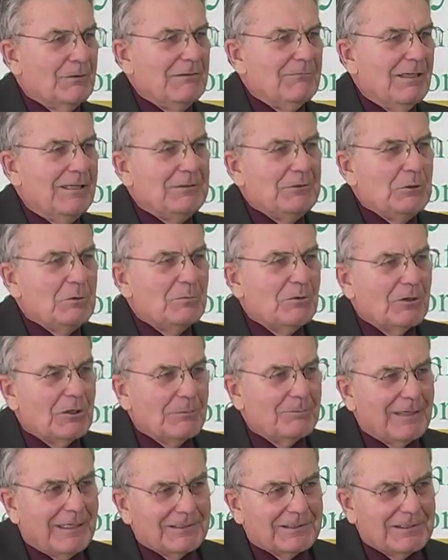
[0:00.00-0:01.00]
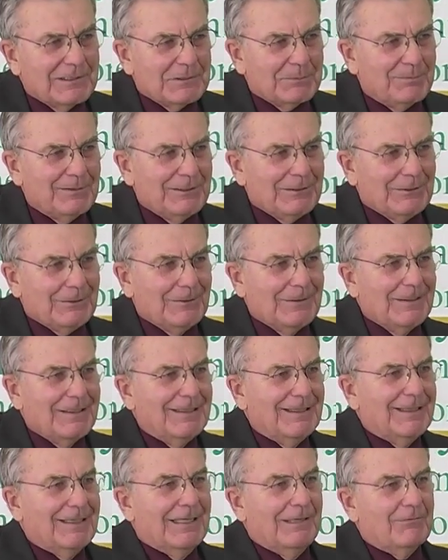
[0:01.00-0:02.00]
want to know more about this bill.
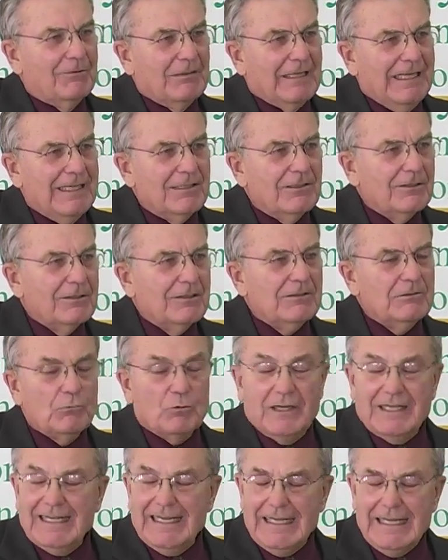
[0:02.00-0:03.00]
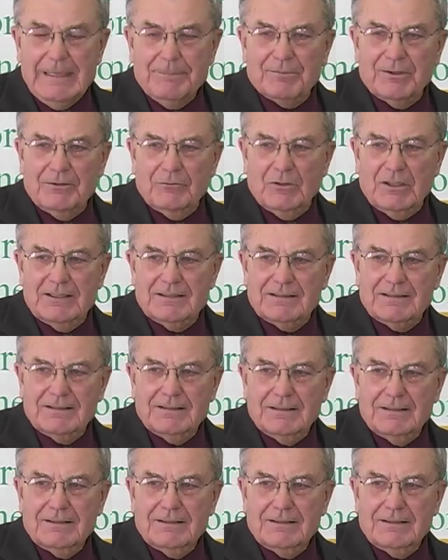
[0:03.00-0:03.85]
And when I learned what happened was